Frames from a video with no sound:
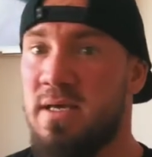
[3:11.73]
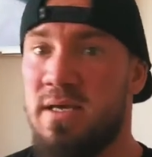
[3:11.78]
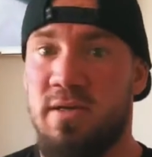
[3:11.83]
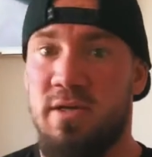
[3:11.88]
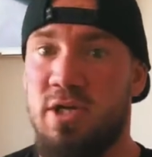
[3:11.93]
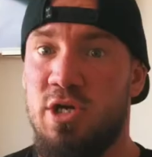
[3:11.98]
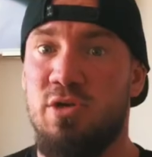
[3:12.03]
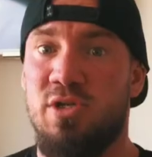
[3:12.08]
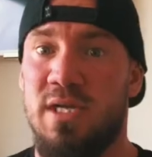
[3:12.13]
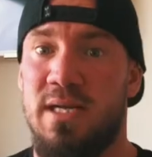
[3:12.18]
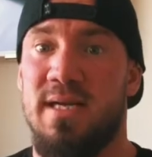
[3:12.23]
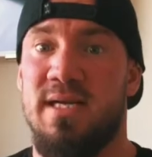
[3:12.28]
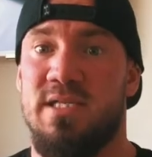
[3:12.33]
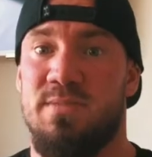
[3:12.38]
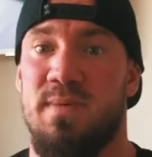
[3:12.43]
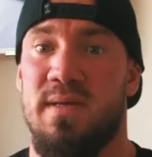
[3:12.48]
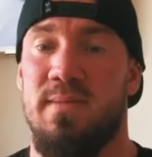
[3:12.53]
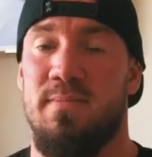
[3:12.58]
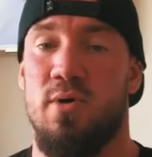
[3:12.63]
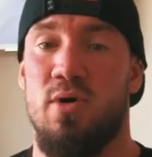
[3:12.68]
utilized
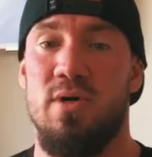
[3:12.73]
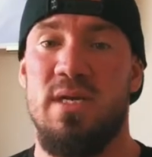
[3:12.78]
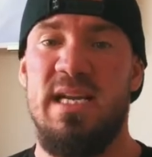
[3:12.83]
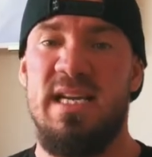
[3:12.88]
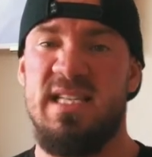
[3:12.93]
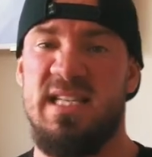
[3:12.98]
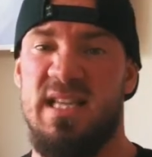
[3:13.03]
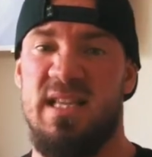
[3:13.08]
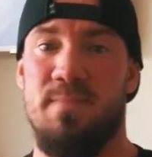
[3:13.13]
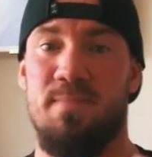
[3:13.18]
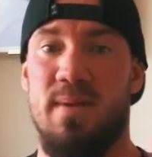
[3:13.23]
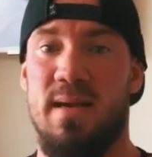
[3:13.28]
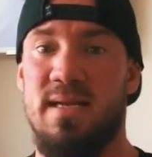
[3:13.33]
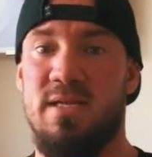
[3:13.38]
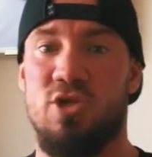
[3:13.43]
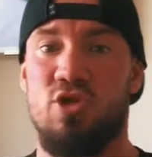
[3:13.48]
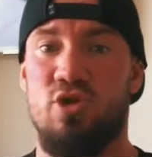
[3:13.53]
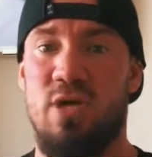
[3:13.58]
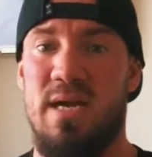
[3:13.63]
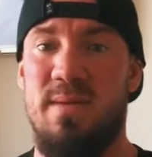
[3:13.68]
by the body. It's in the
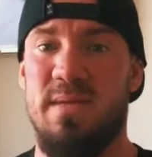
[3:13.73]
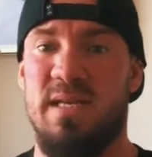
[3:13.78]
bloodstream,